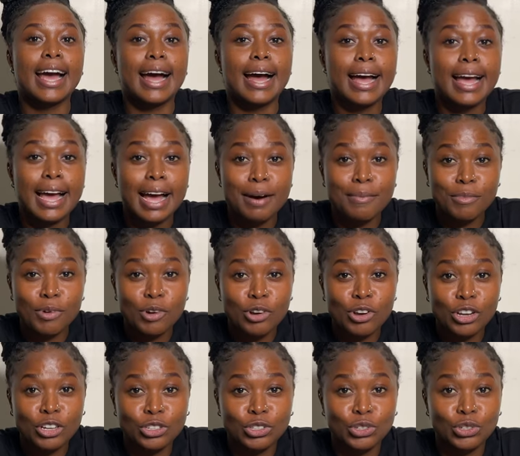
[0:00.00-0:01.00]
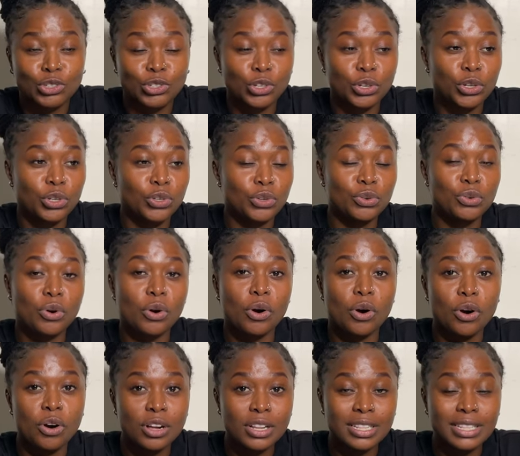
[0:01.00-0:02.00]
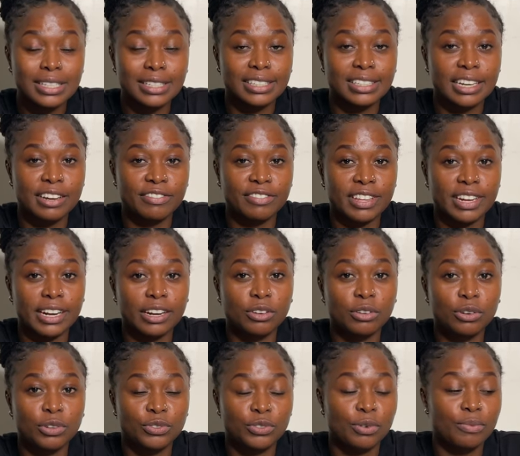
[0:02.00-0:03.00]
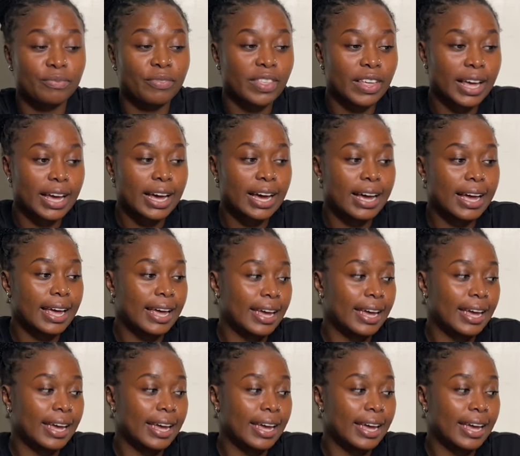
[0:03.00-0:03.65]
I am going to show you all the stuff that I got from there,